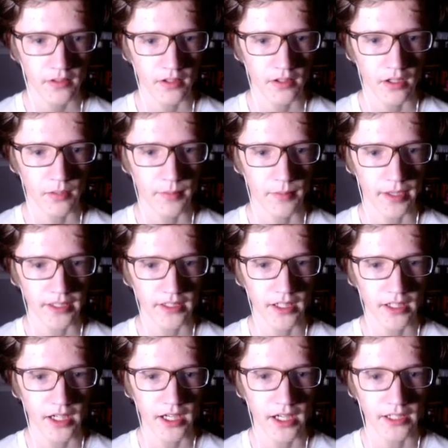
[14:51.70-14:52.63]
Oh my
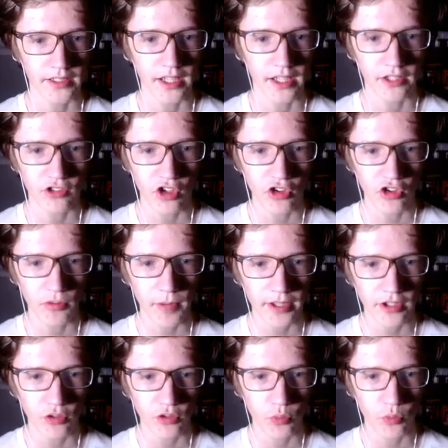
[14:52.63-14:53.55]
god. Yeah, judging
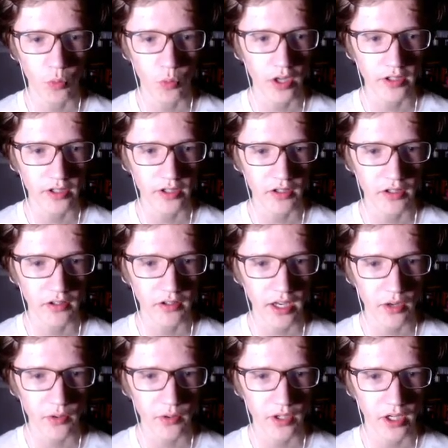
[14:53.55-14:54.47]
by this one little
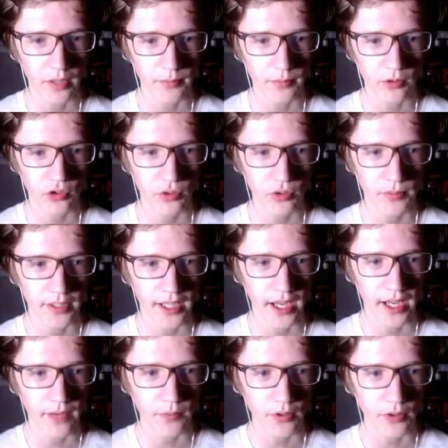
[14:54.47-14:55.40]
area, I'm assuming
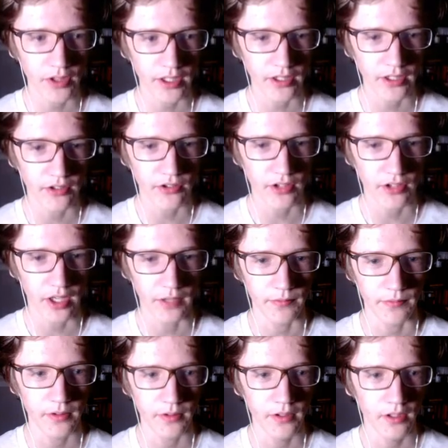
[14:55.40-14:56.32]
everything is
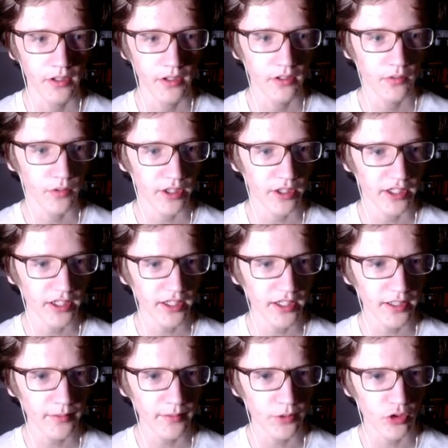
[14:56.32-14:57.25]
safe. Wait, he
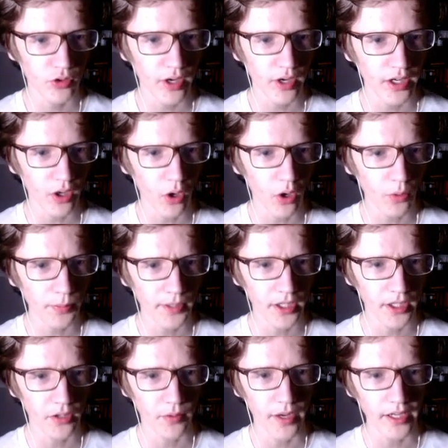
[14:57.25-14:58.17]
didn't even try to
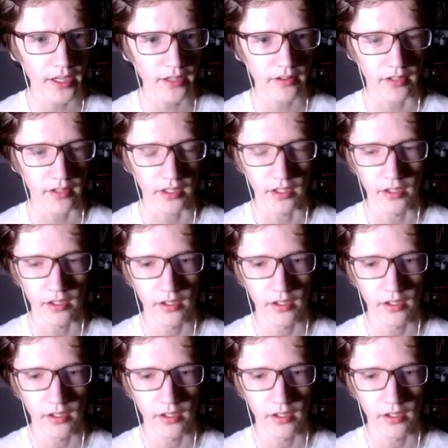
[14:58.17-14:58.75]
open it or anything.